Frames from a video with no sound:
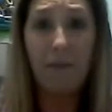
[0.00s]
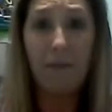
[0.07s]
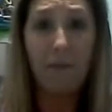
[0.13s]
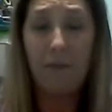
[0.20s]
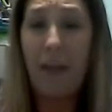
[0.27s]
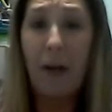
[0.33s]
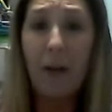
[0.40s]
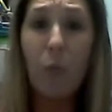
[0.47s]

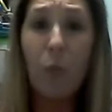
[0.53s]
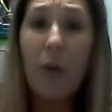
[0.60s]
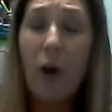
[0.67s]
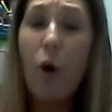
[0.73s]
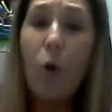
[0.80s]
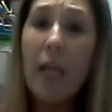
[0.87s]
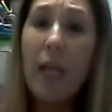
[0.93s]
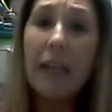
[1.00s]

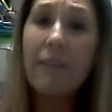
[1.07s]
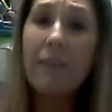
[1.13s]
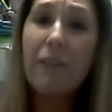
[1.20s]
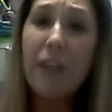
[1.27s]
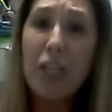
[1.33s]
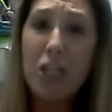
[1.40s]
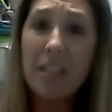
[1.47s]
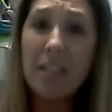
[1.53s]
with a whole
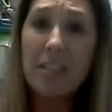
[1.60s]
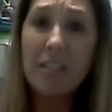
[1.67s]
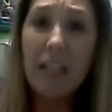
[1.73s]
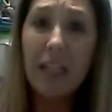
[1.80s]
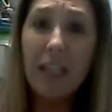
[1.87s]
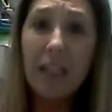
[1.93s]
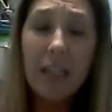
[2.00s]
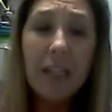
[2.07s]
lot of
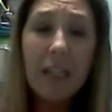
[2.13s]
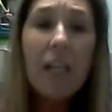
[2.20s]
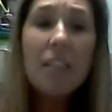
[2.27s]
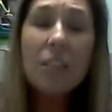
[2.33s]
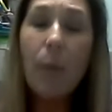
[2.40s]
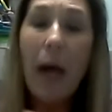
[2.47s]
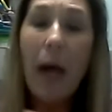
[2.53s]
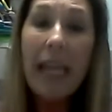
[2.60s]
efficiency.
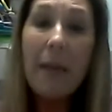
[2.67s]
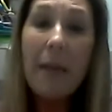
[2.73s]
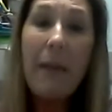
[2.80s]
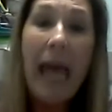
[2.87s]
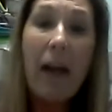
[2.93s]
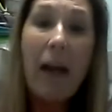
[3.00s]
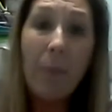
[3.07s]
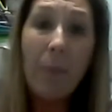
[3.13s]
So
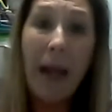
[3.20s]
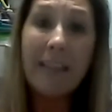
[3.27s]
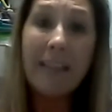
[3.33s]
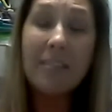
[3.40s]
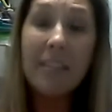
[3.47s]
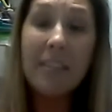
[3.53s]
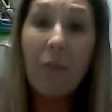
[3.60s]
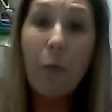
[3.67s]
I empower
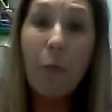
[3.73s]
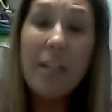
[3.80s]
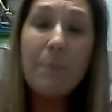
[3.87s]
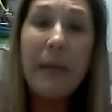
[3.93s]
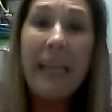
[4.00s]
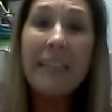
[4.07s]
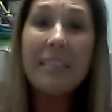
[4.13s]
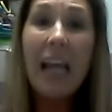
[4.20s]
my staff,
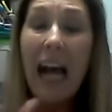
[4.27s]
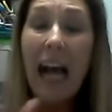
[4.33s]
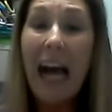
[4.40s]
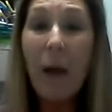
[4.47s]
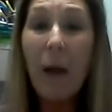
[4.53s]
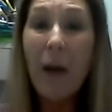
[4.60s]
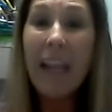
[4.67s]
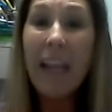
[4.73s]
which means
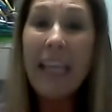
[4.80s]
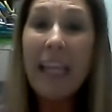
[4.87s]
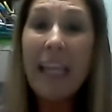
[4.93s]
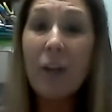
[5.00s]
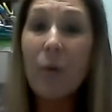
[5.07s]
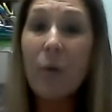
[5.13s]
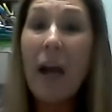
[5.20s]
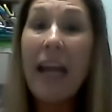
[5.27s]
I
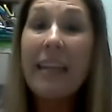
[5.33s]
want to hear